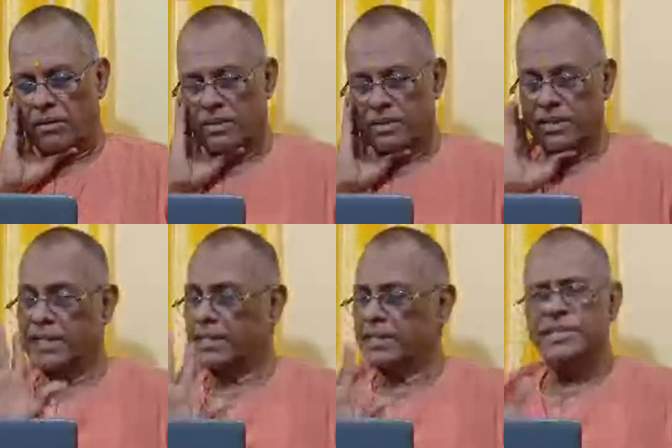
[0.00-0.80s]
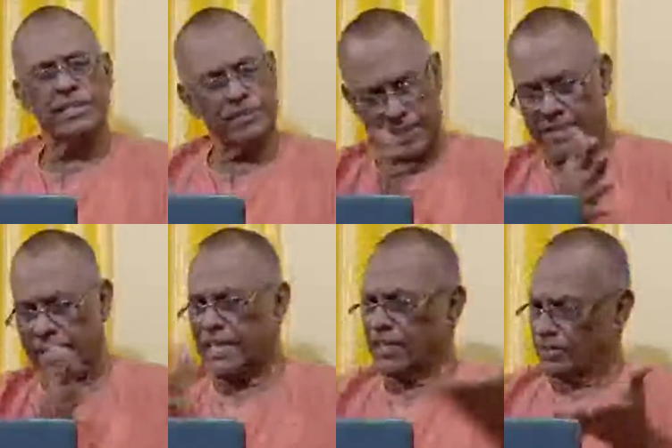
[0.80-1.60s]
Then she was
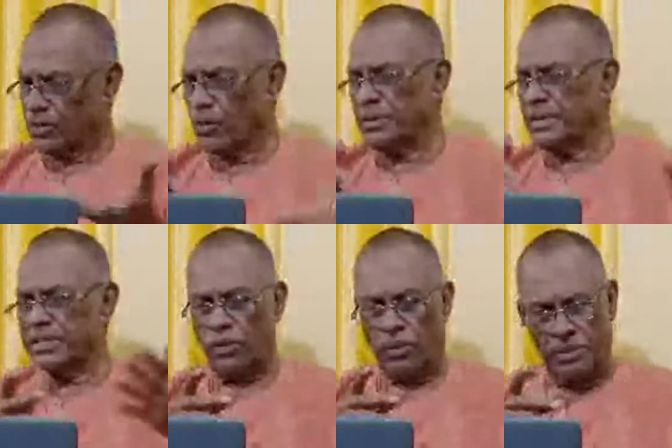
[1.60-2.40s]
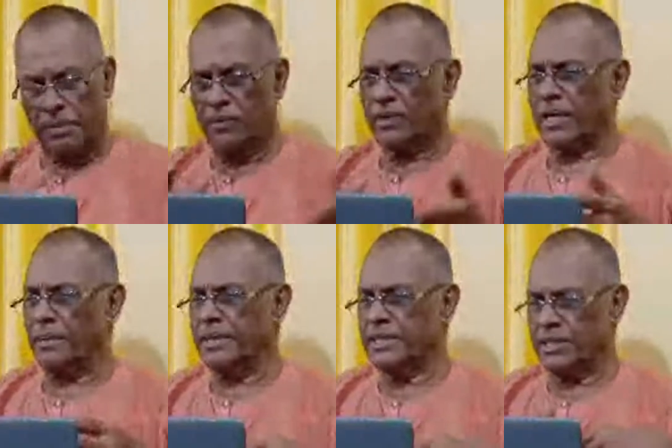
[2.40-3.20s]
attending so many things, so many people were
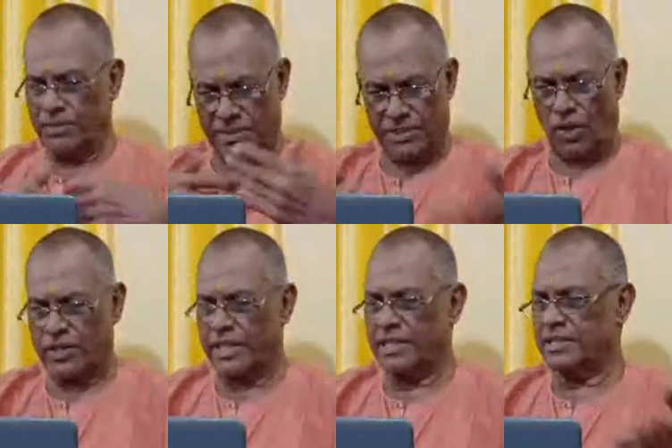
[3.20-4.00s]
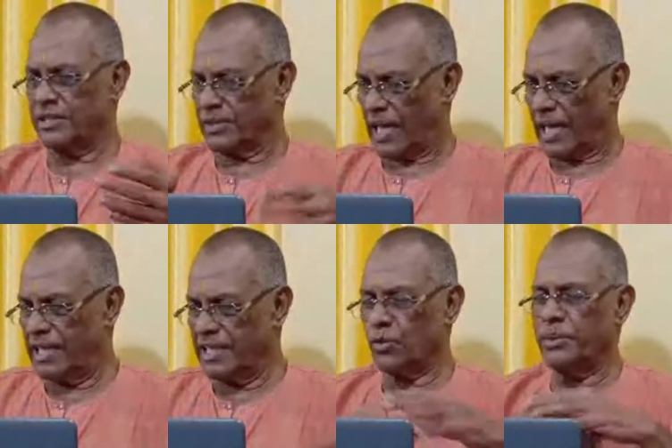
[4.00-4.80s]
coming, she was talking, she was
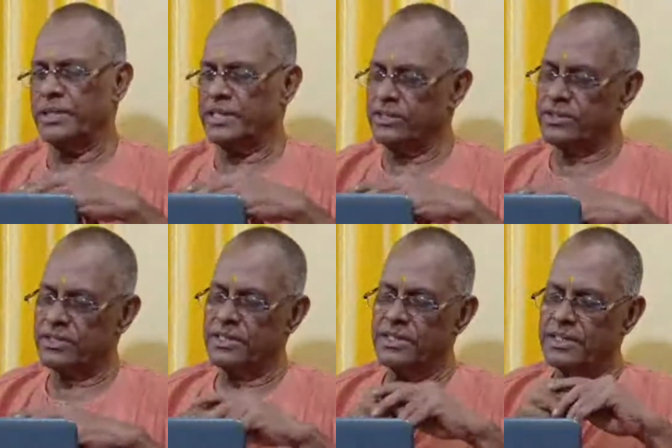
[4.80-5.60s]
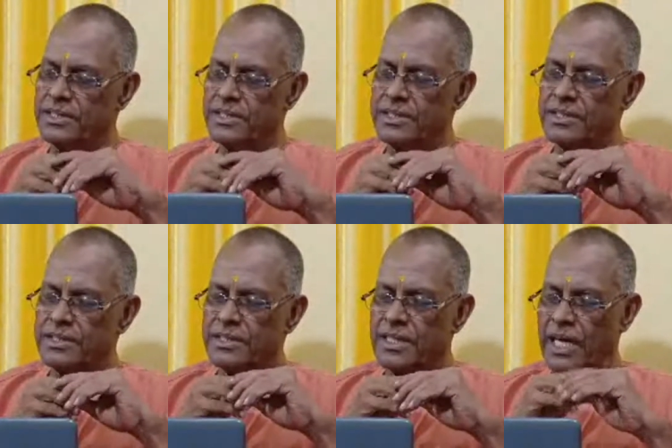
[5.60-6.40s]
handling so many things.
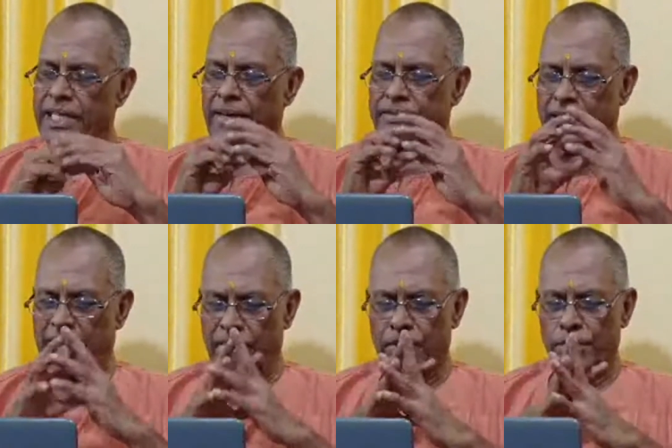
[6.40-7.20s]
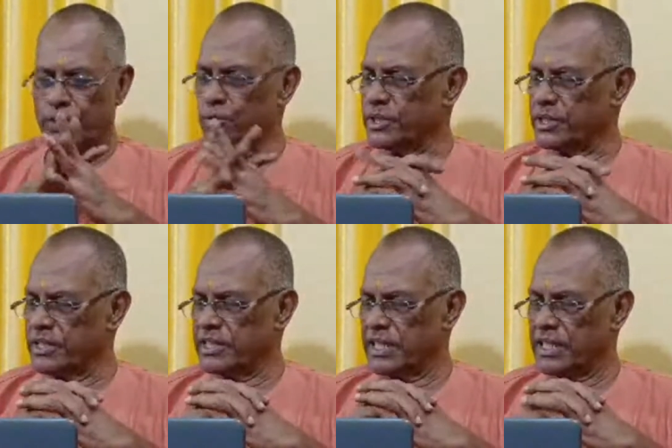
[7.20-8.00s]
And after an hour or two,
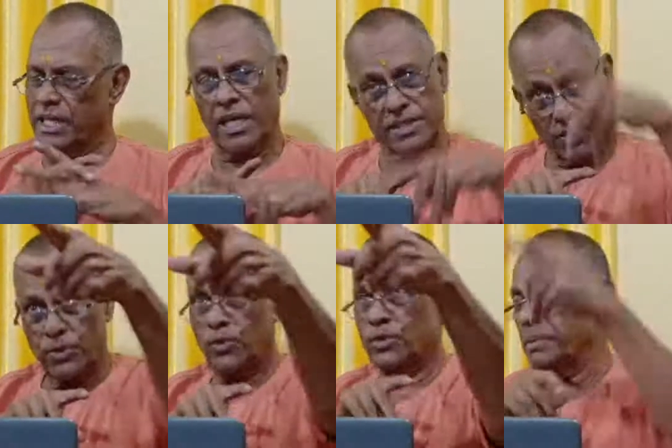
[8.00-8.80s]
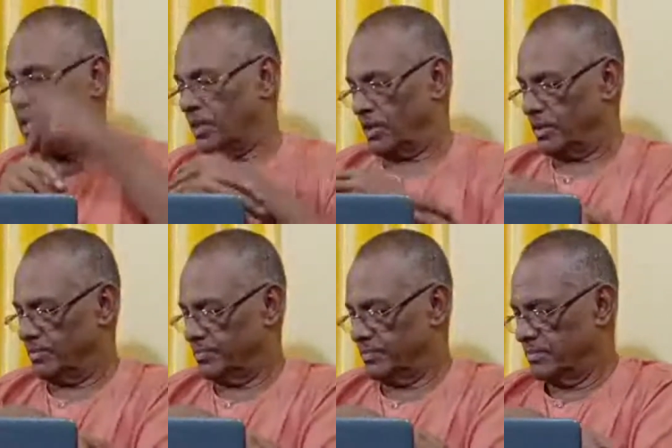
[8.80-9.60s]
she said, now you go to Bhajan Hall.
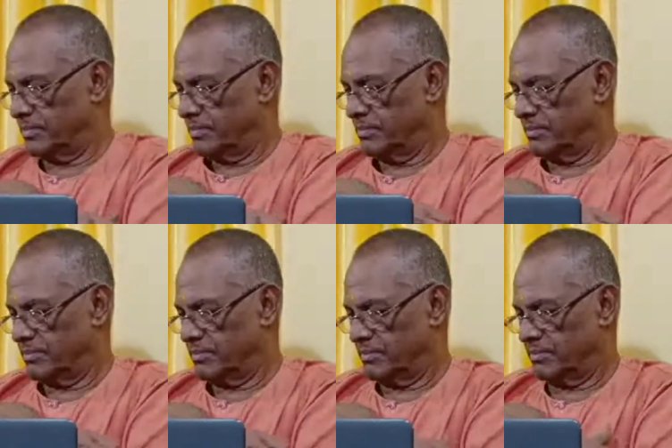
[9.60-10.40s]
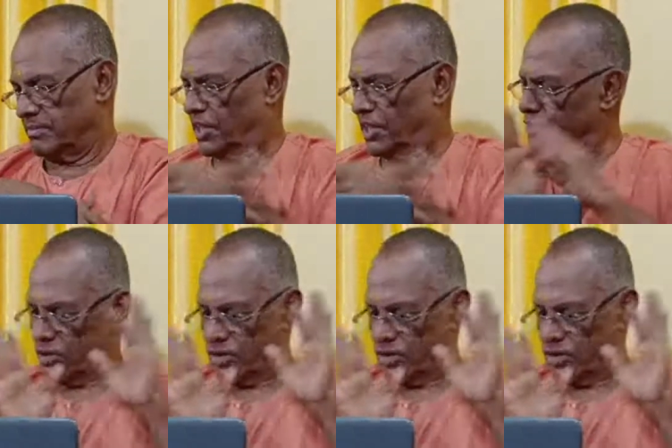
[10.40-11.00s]
That's all.